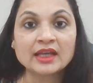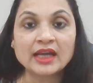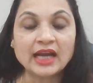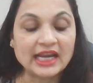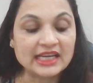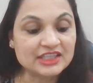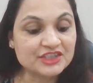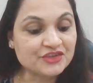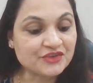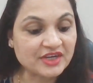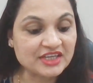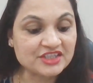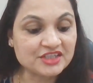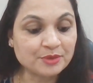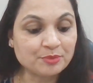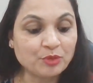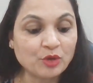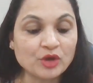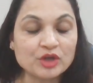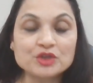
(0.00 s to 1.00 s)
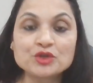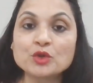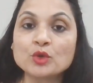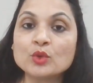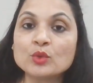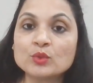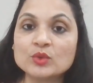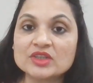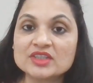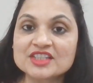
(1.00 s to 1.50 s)
I stressed upon
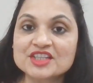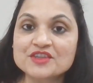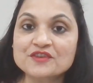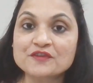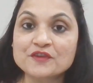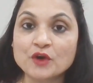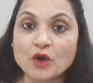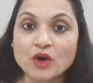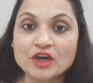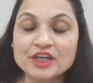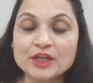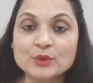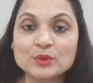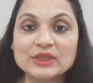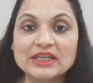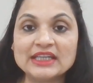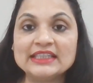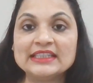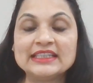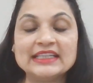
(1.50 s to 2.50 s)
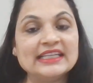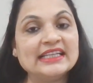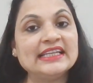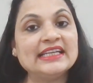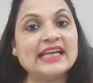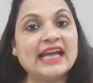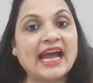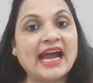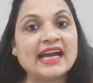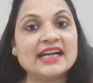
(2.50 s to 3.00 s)
two words,
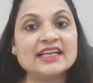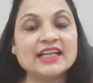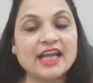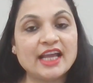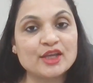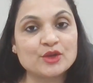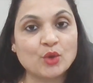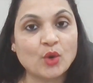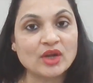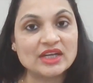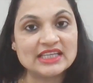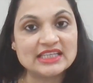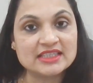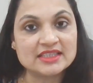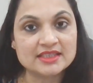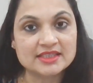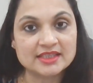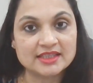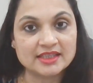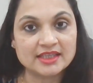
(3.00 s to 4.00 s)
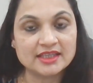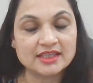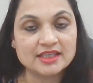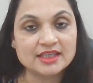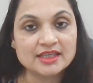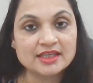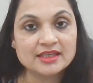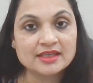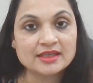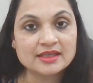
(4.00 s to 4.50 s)
fraudulently and erroneously.
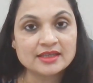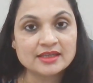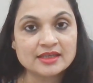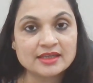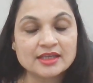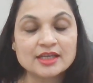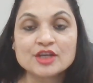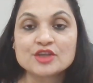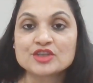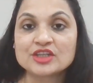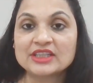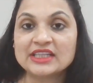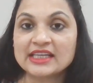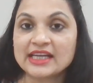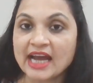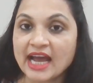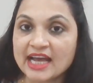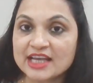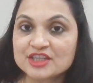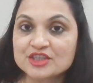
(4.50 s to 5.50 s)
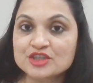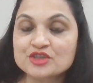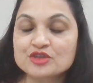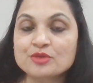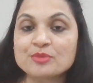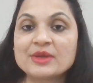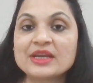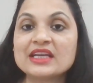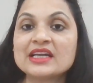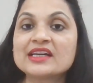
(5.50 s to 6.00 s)
So there has
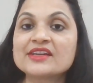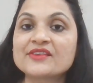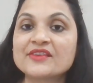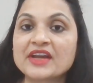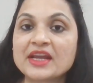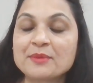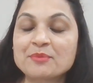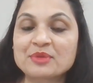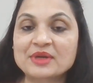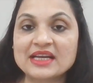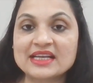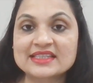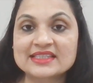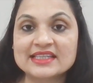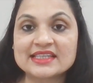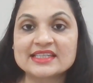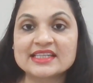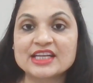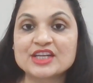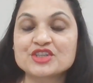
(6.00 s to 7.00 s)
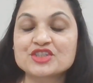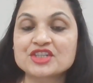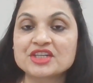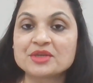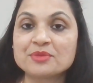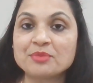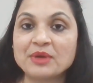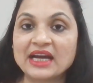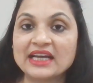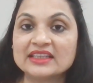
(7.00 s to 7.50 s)
to be a
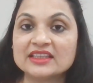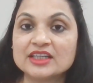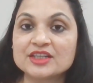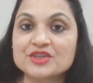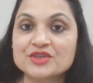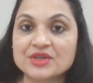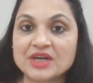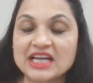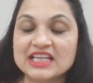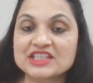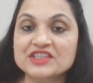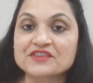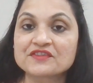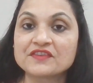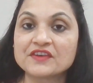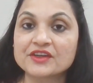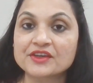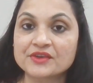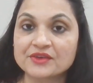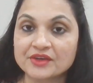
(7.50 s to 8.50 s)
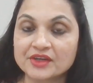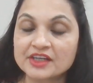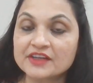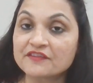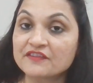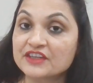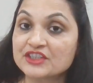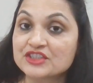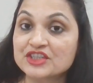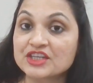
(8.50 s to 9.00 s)
representation by the transferor
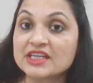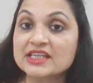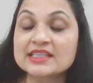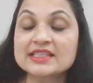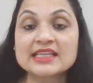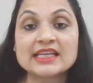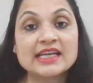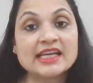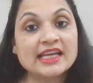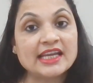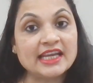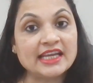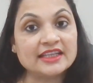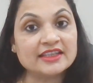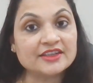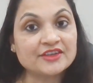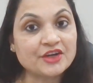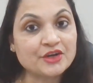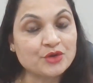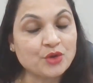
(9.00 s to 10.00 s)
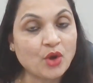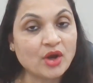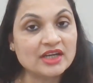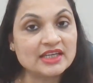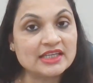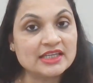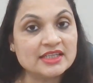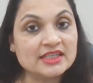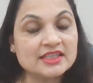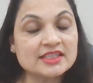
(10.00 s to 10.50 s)
which is either
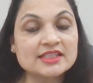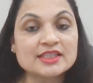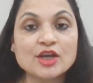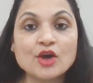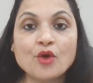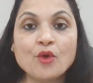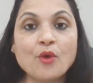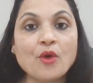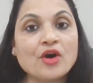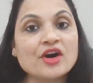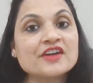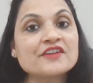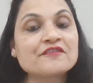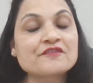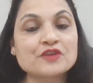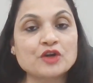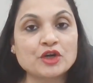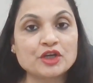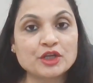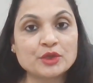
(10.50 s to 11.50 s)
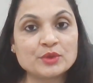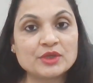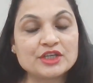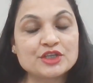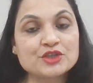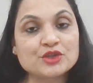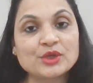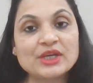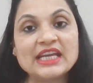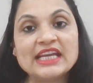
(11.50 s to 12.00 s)
erroneous or
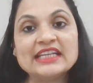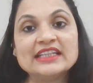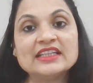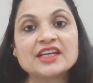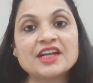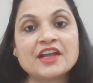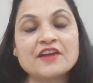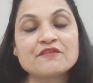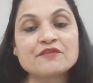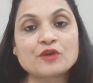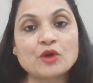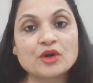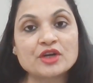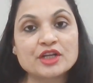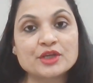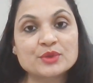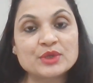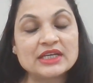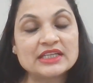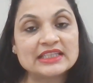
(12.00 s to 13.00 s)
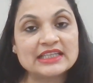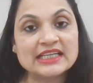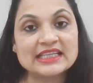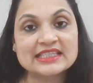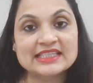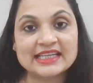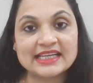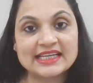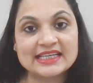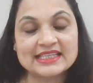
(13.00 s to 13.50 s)
fraudulent. So either he fraudulently
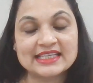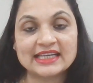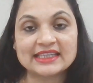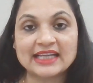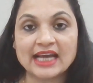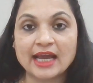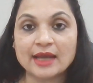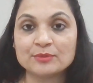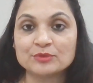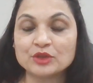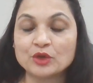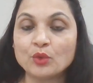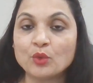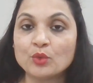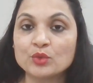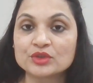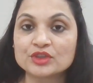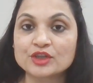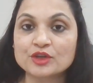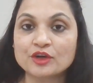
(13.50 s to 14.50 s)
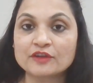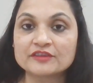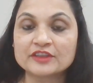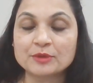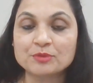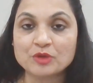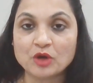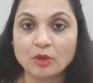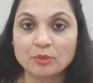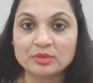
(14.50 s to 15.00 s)
states that I am the owner of
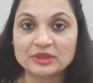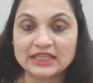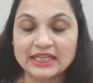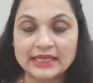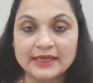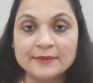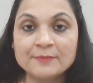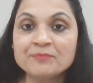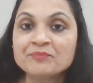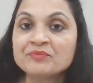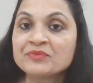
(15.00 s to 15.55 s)
the property